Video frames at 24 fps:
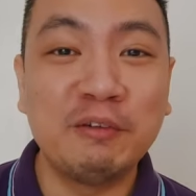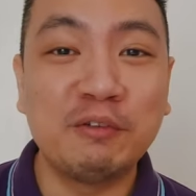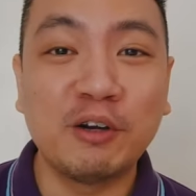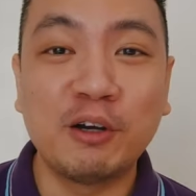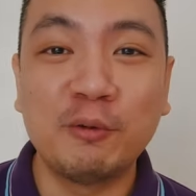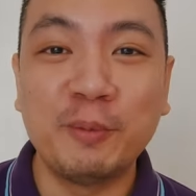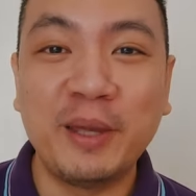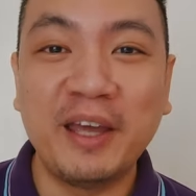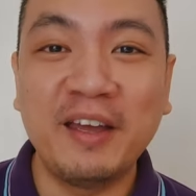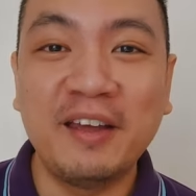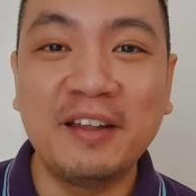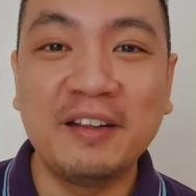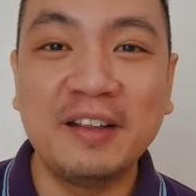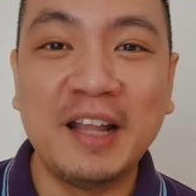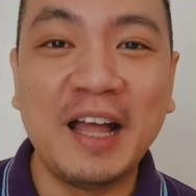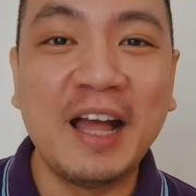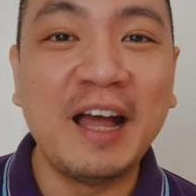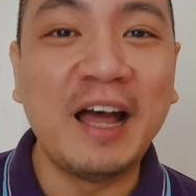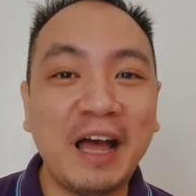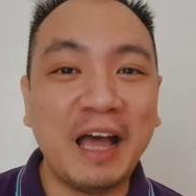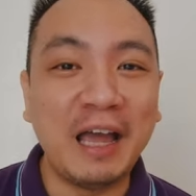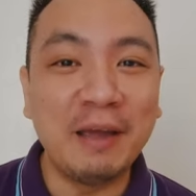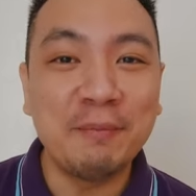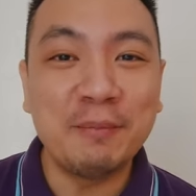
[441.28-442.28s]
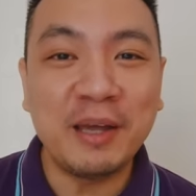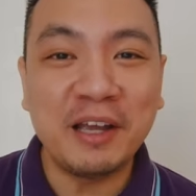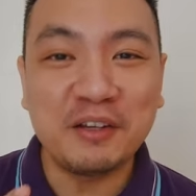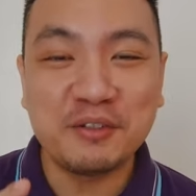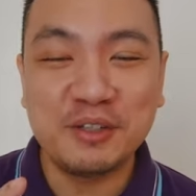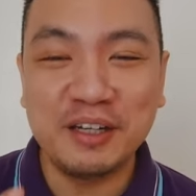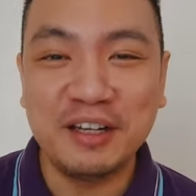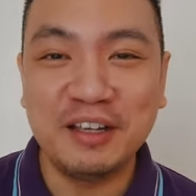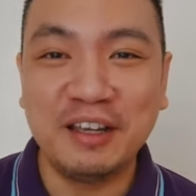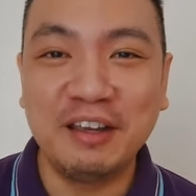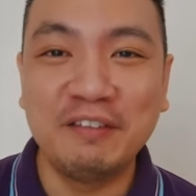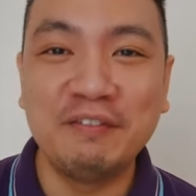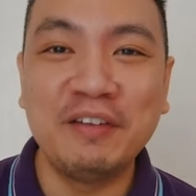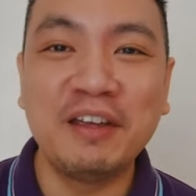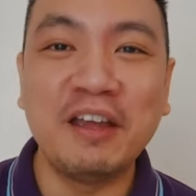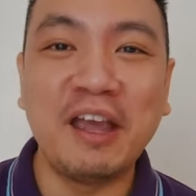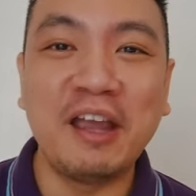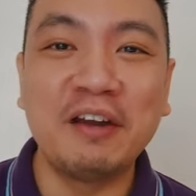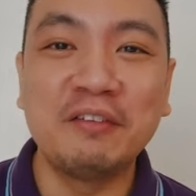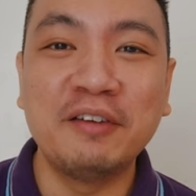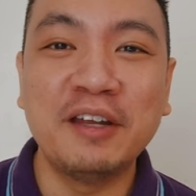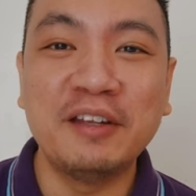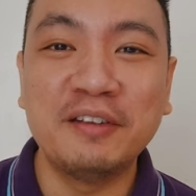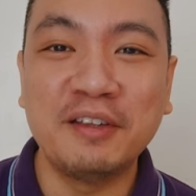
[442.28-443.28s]
before we end, I'm actually giving
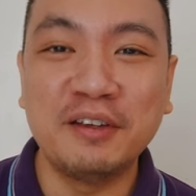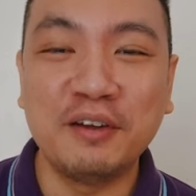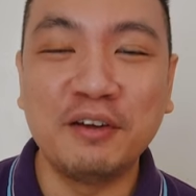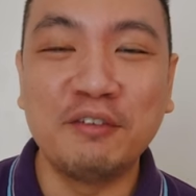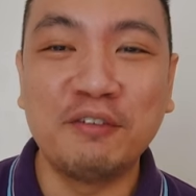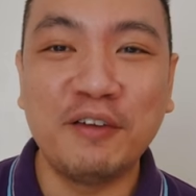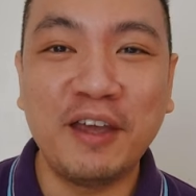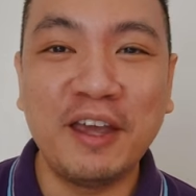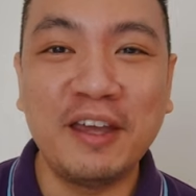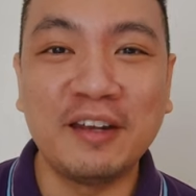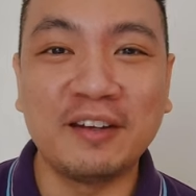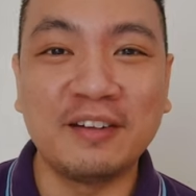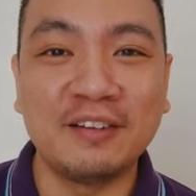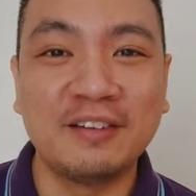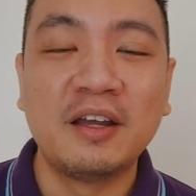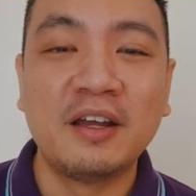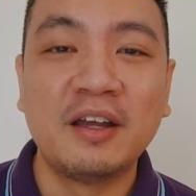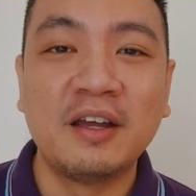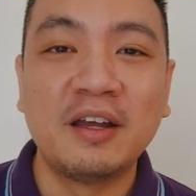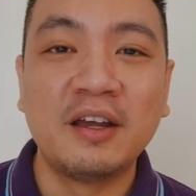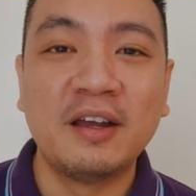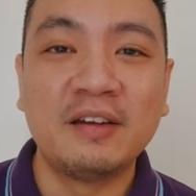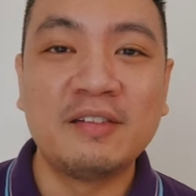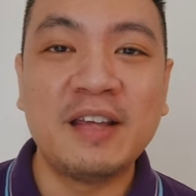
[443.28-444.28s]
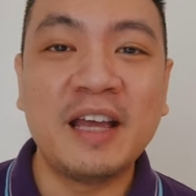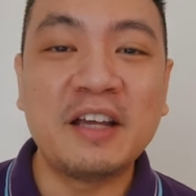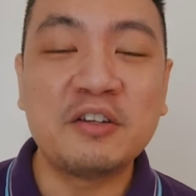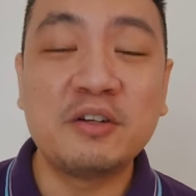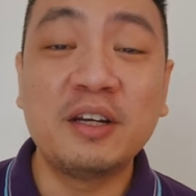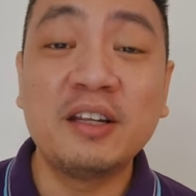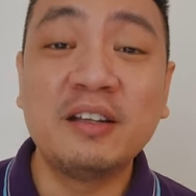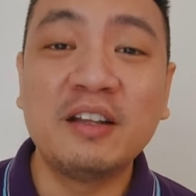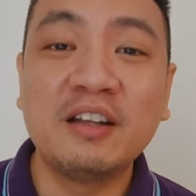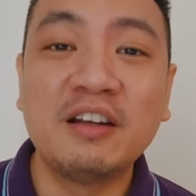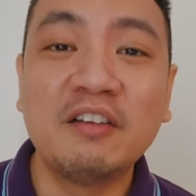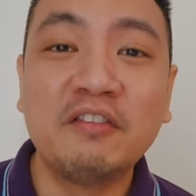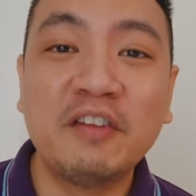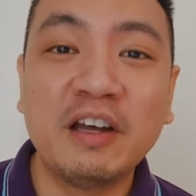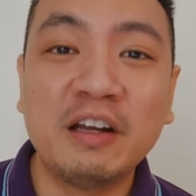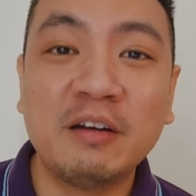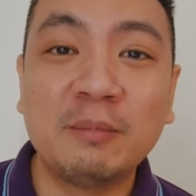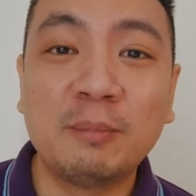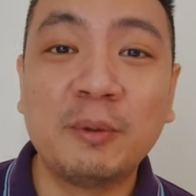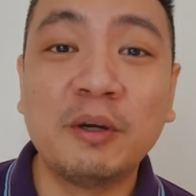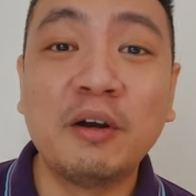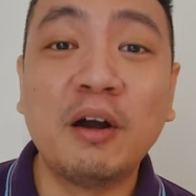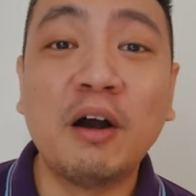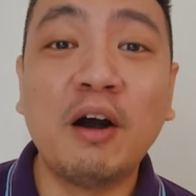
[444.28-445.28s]
a rating of 8. It's actually the
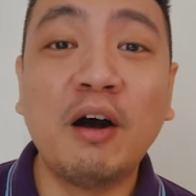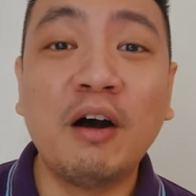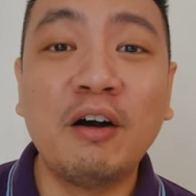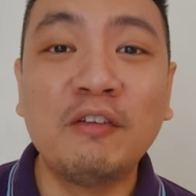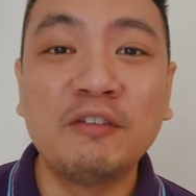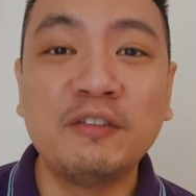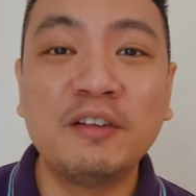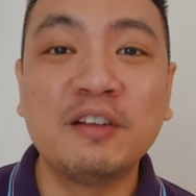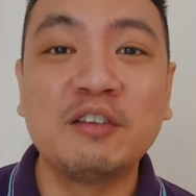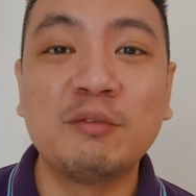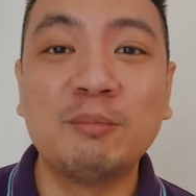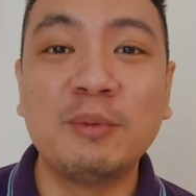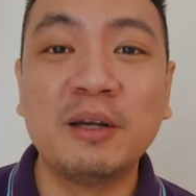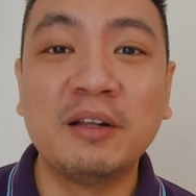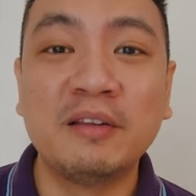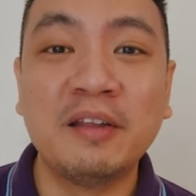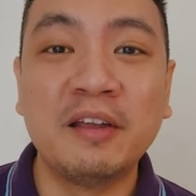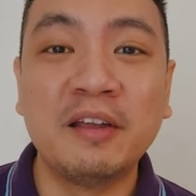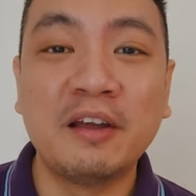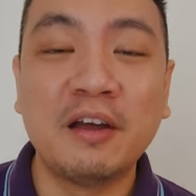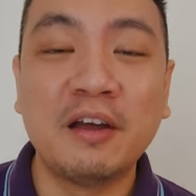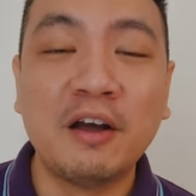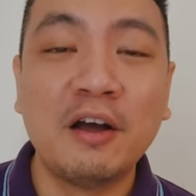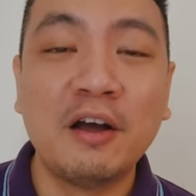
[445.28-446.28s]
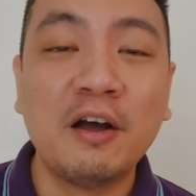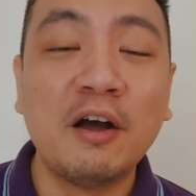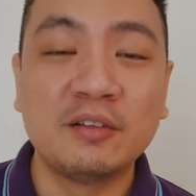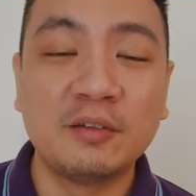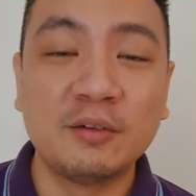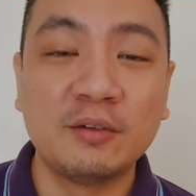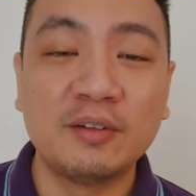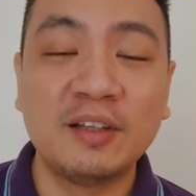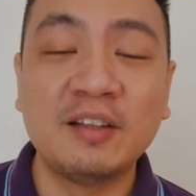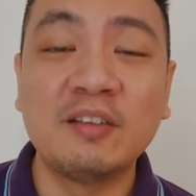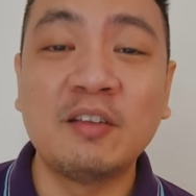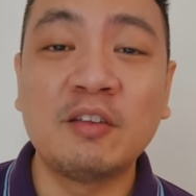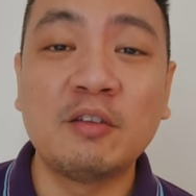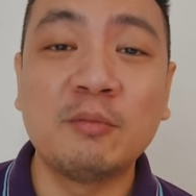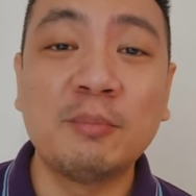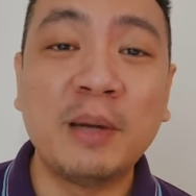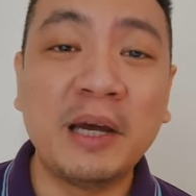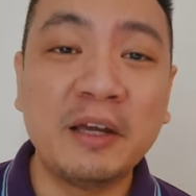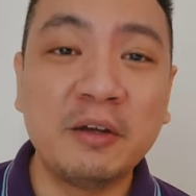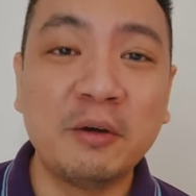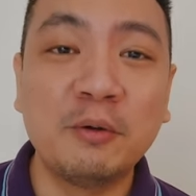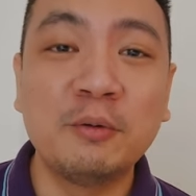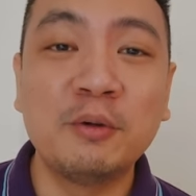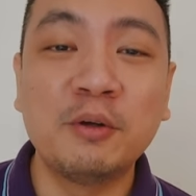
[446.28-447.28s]
developer of this building. So this is
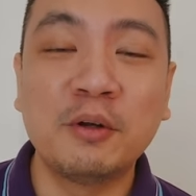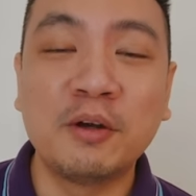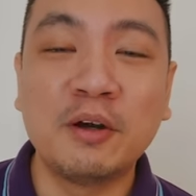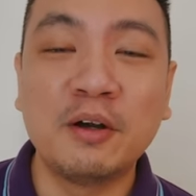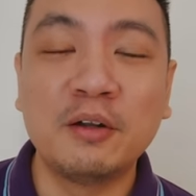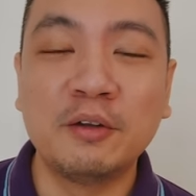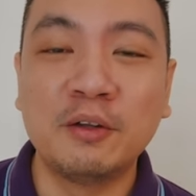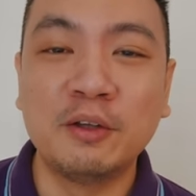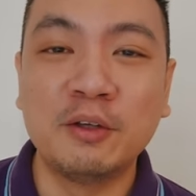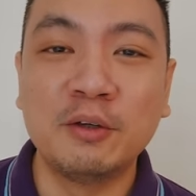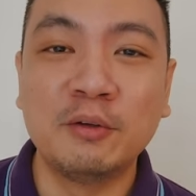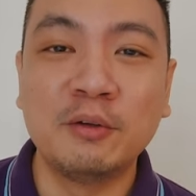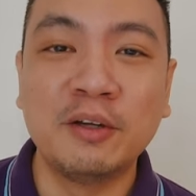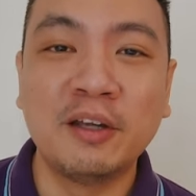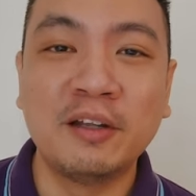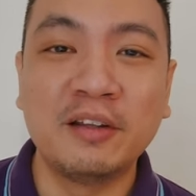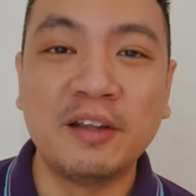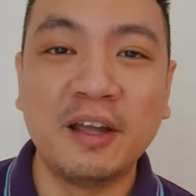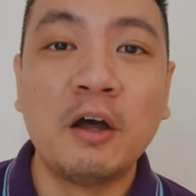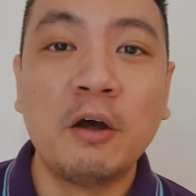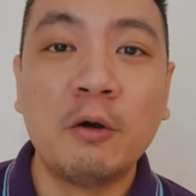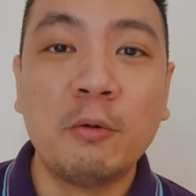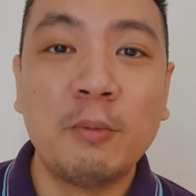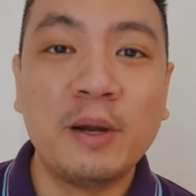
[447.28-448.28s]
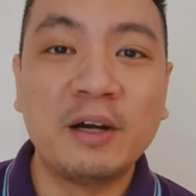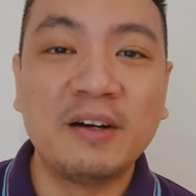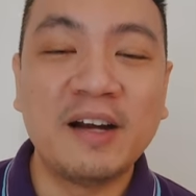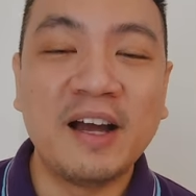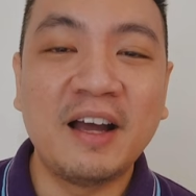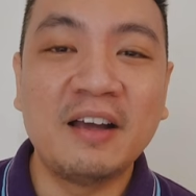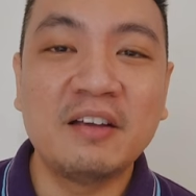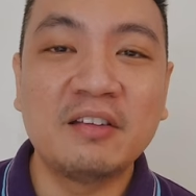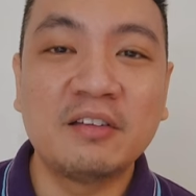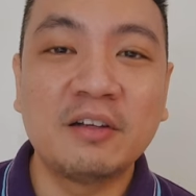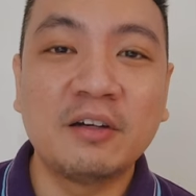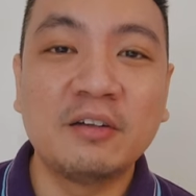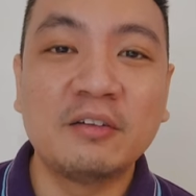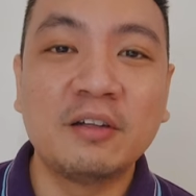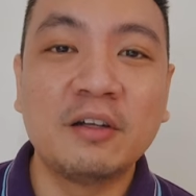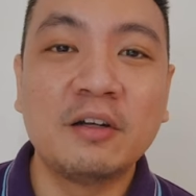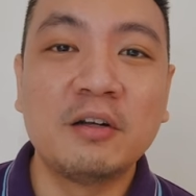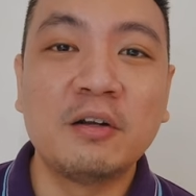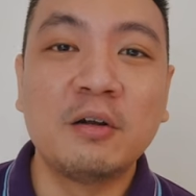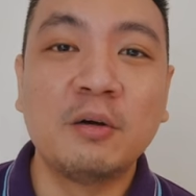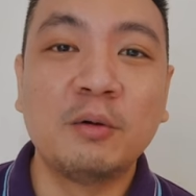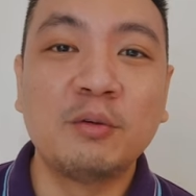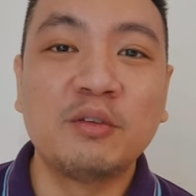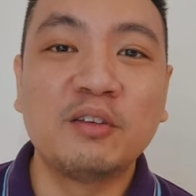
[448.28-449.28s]
my own condo unit where I
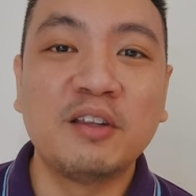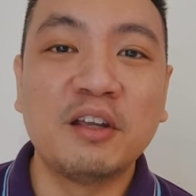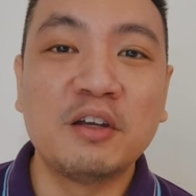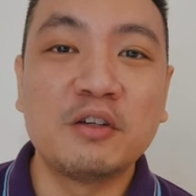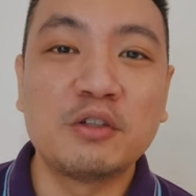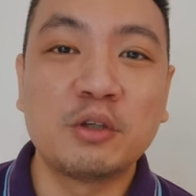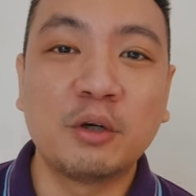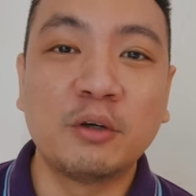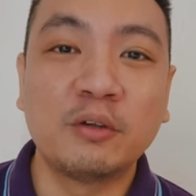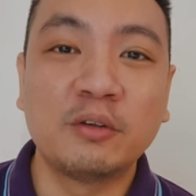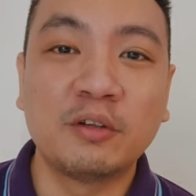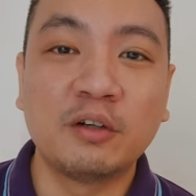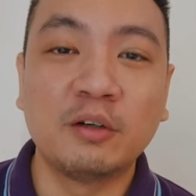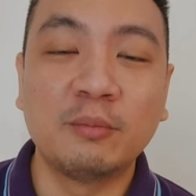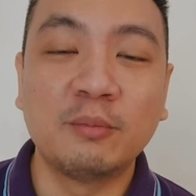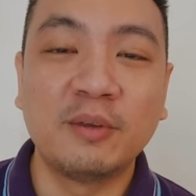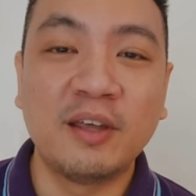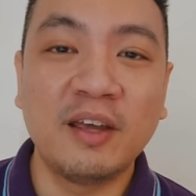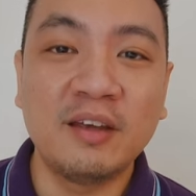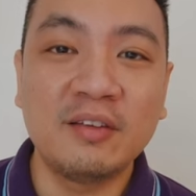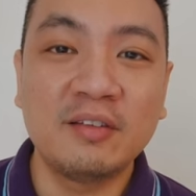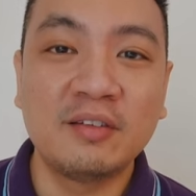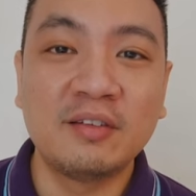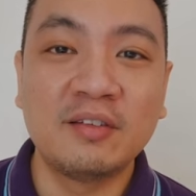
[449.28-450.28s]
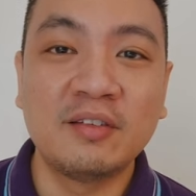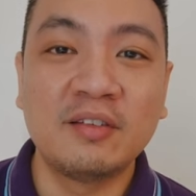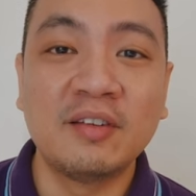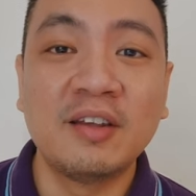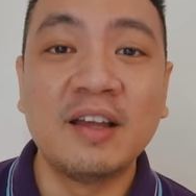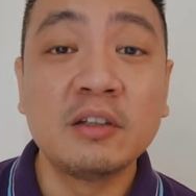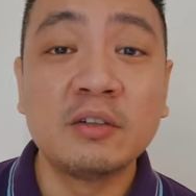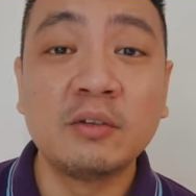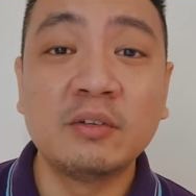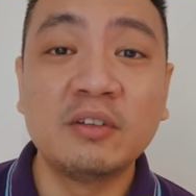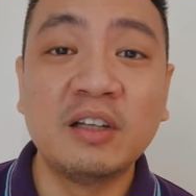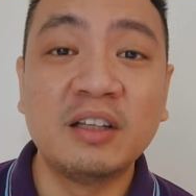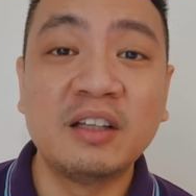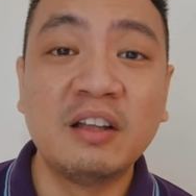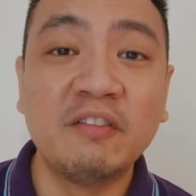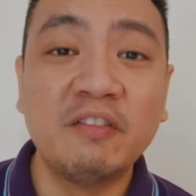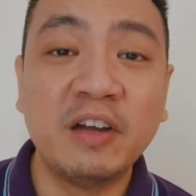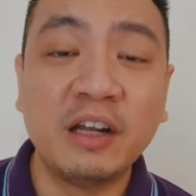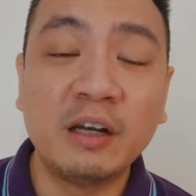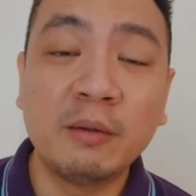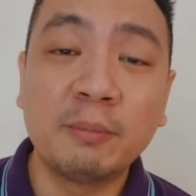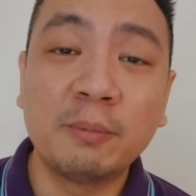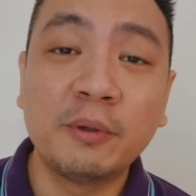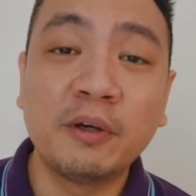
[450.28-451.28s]
started hosting short-term guests. So the
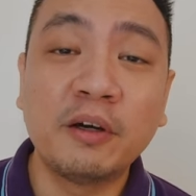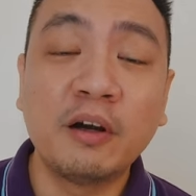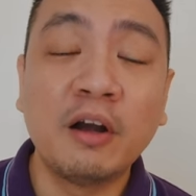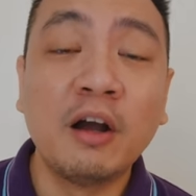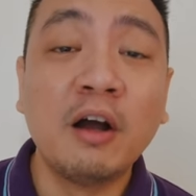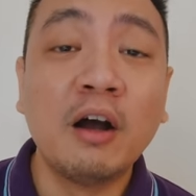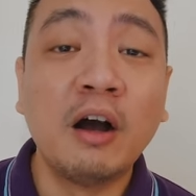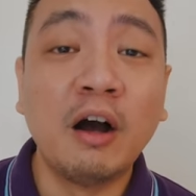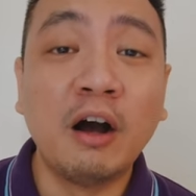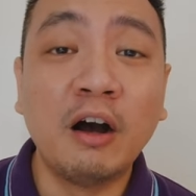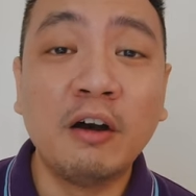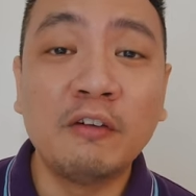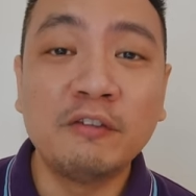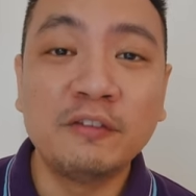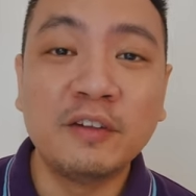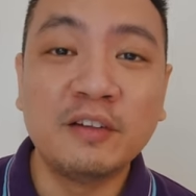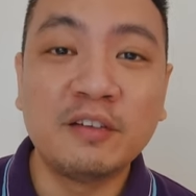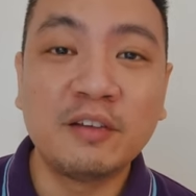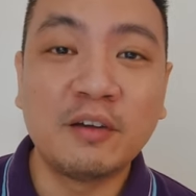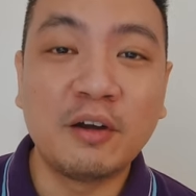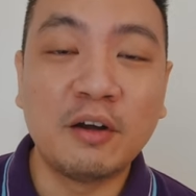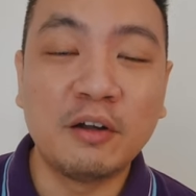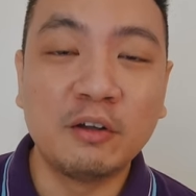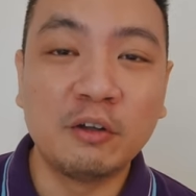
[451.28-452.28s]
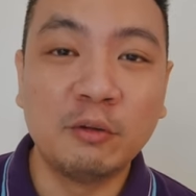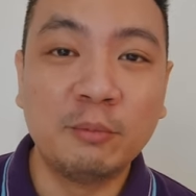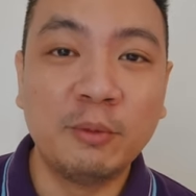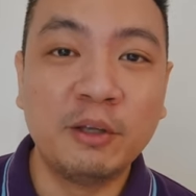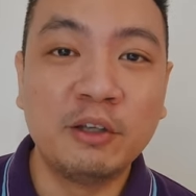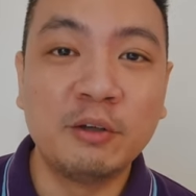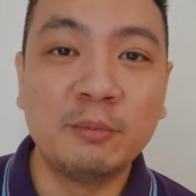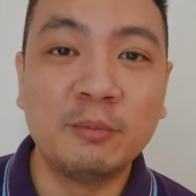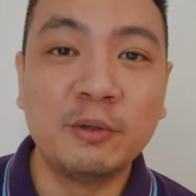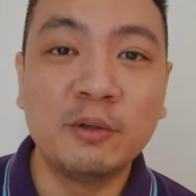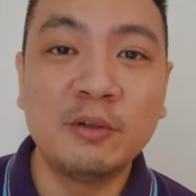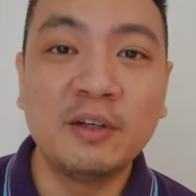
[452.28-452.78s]
developer of this condominium